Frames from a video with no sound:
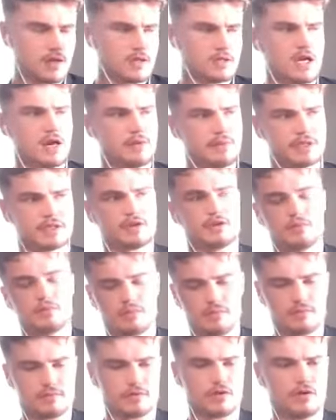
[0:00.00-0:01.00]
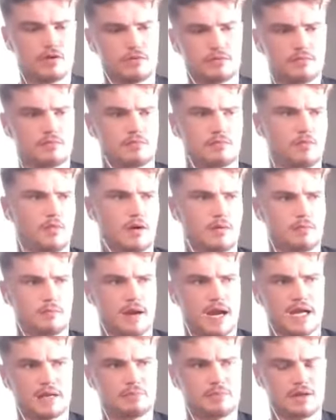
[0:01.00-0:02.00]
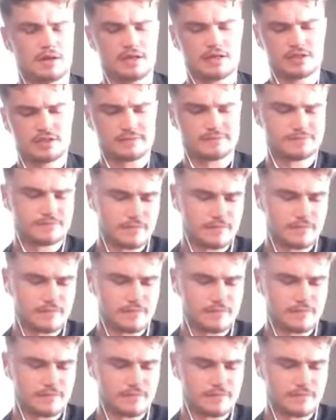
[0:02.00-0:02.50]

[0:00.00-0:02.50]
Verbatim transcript: Hijabi's gone gone what bad bitch.